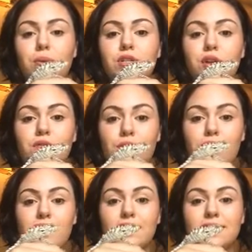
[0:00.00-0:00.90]
So if you
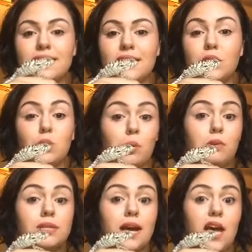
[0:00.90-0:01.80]
think this is like the normal
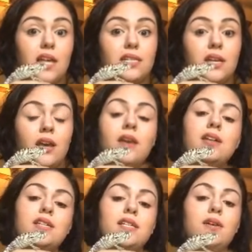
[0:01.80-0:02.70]
size
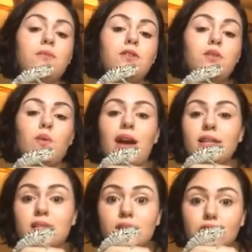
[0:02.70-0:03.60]
since someone you've had
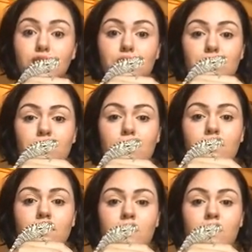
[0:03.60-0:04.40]
since June,